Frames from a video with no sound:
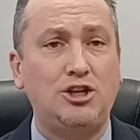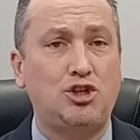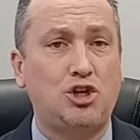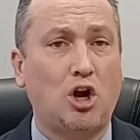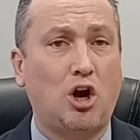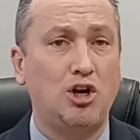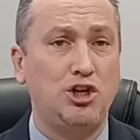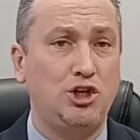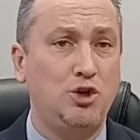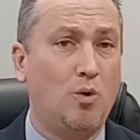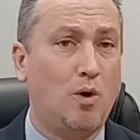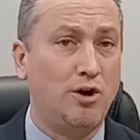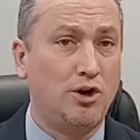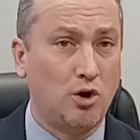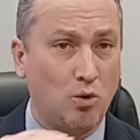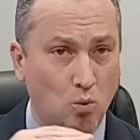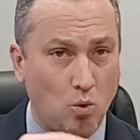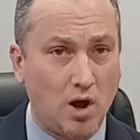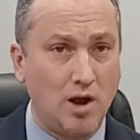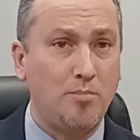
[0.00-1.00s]
charge you
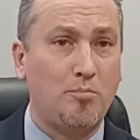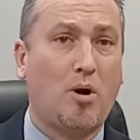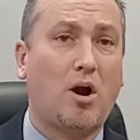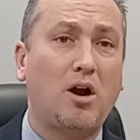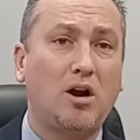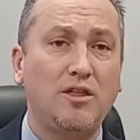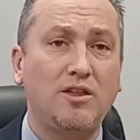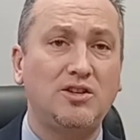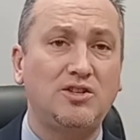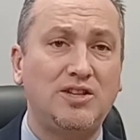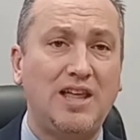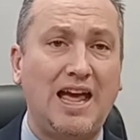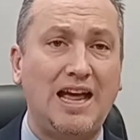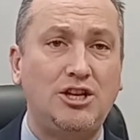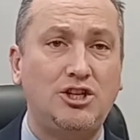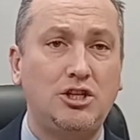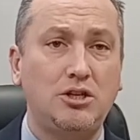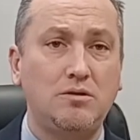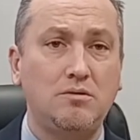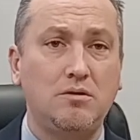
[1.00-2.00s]
under one part of the
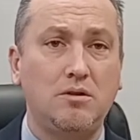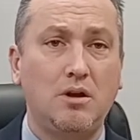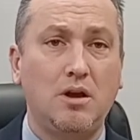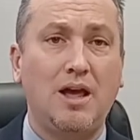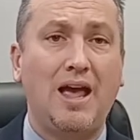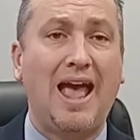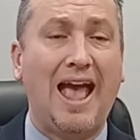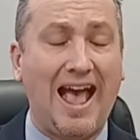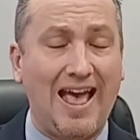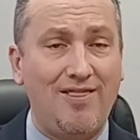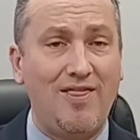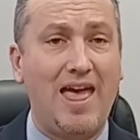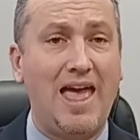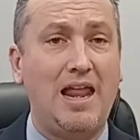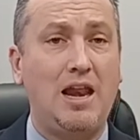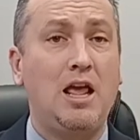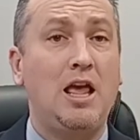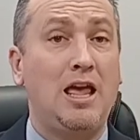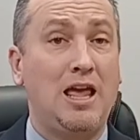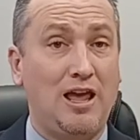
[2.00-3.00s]
statute. And
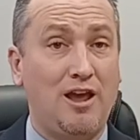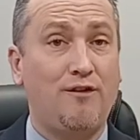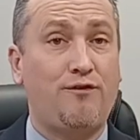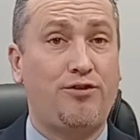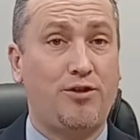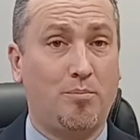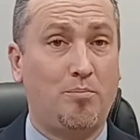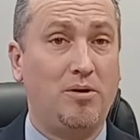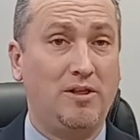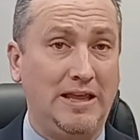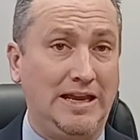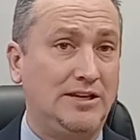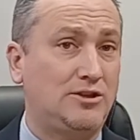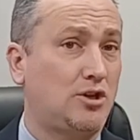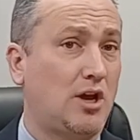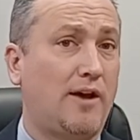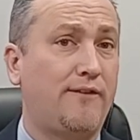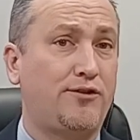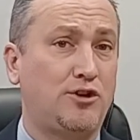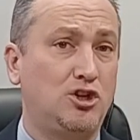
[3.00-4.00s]
then if the police
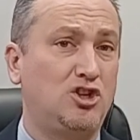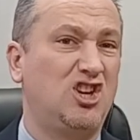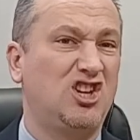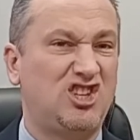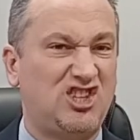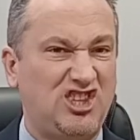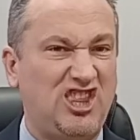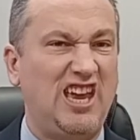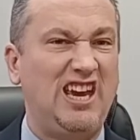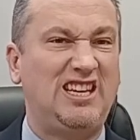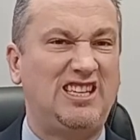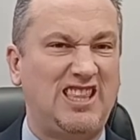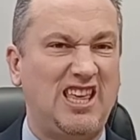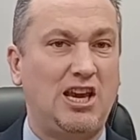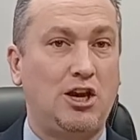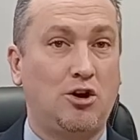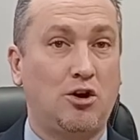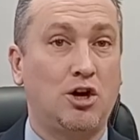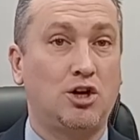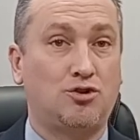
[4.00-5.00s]
officer just thinks
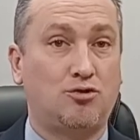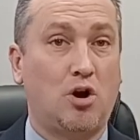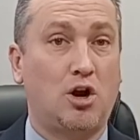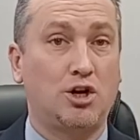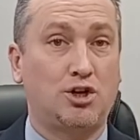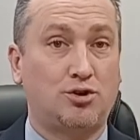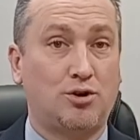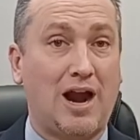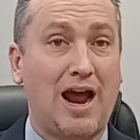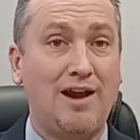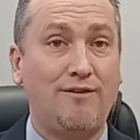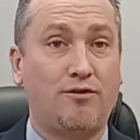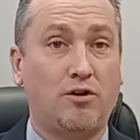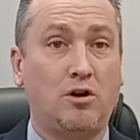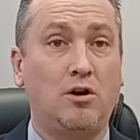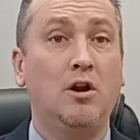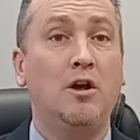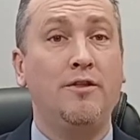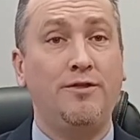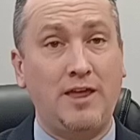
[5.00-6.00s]
that you're a drunk
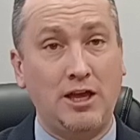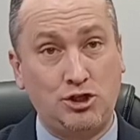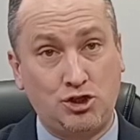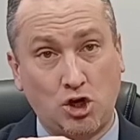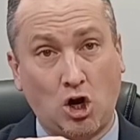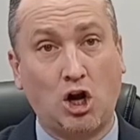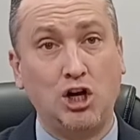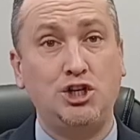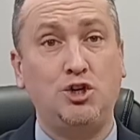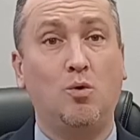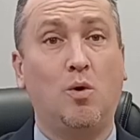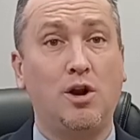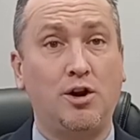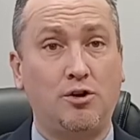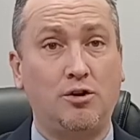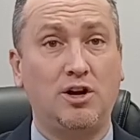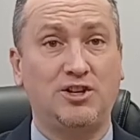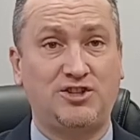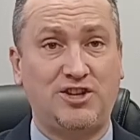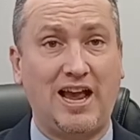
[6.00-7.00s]
driver, they charge you
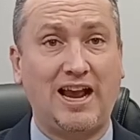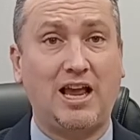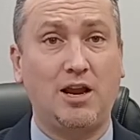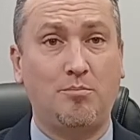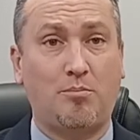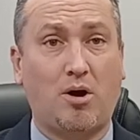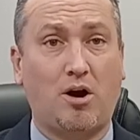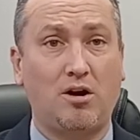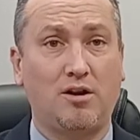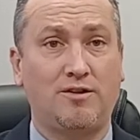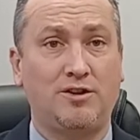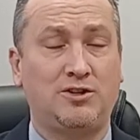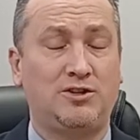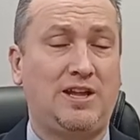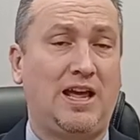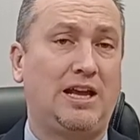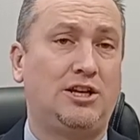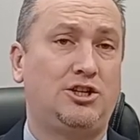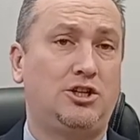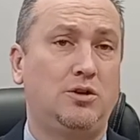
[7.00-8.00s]
under a second part of the
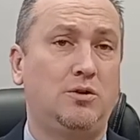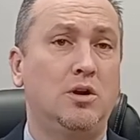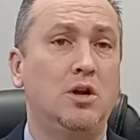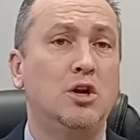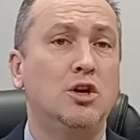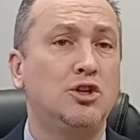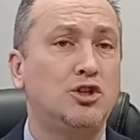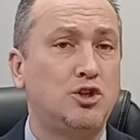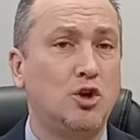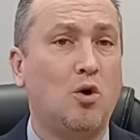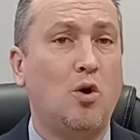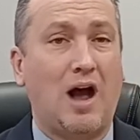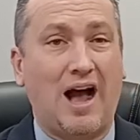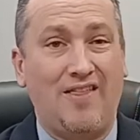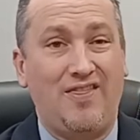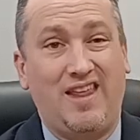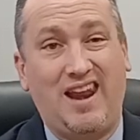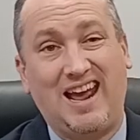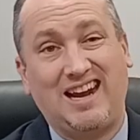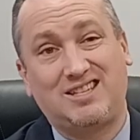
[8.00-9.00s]
statute. So
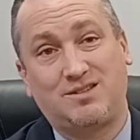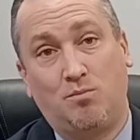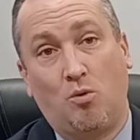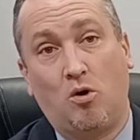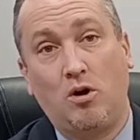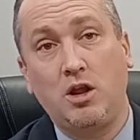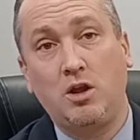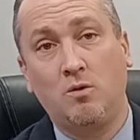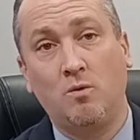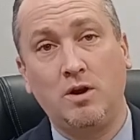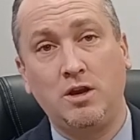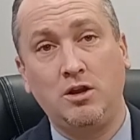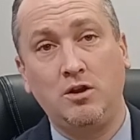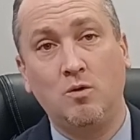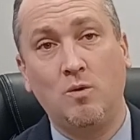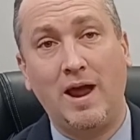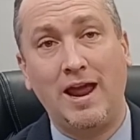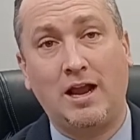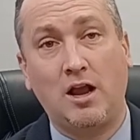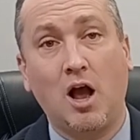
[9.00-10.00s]
on the next morning when
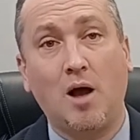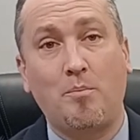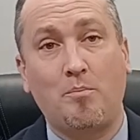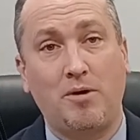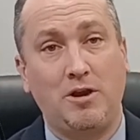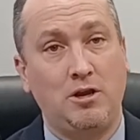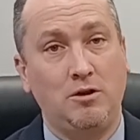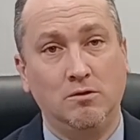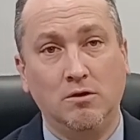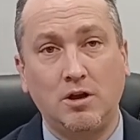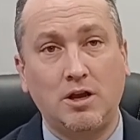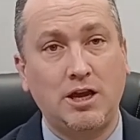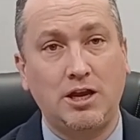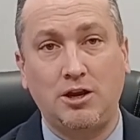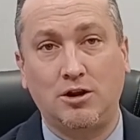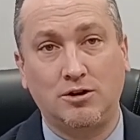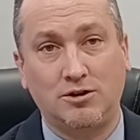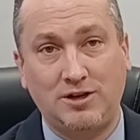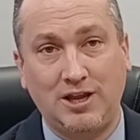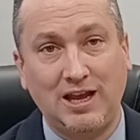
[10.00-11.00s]
you wake up and you look
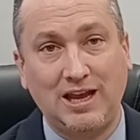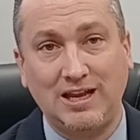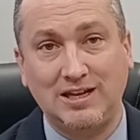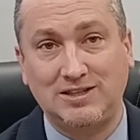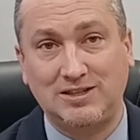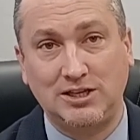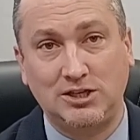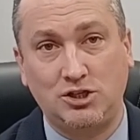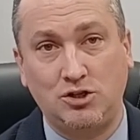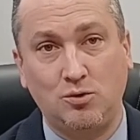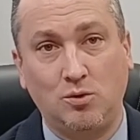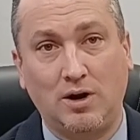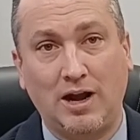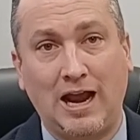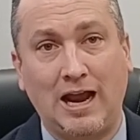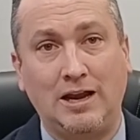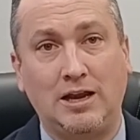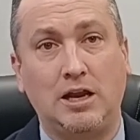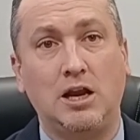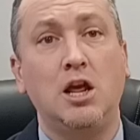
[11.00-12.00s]
at your tickets that you were
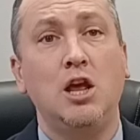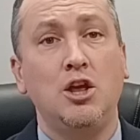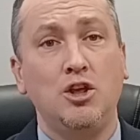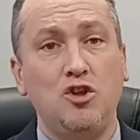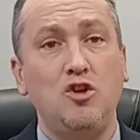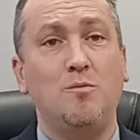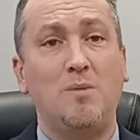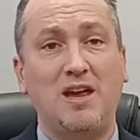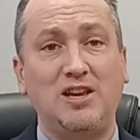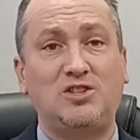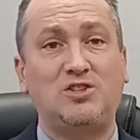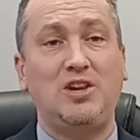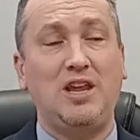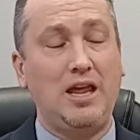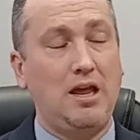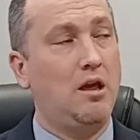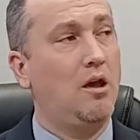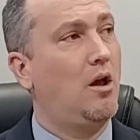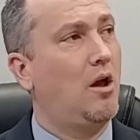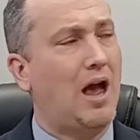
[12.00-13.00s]
handed, you may
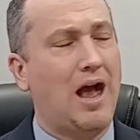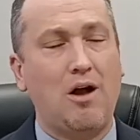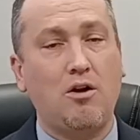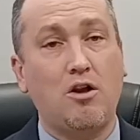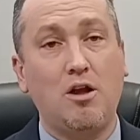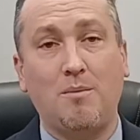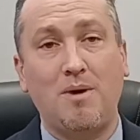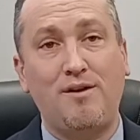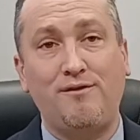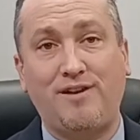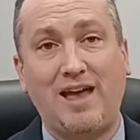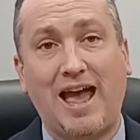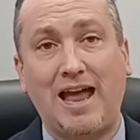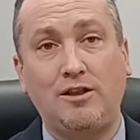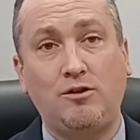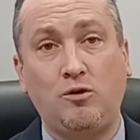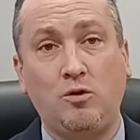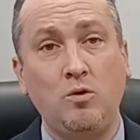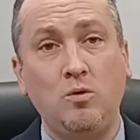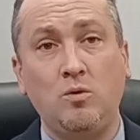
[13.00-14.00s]
see, how come I've
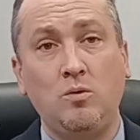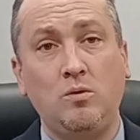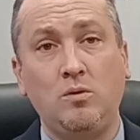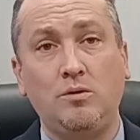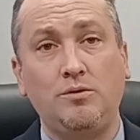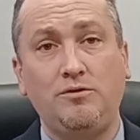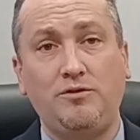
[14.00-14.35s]
got two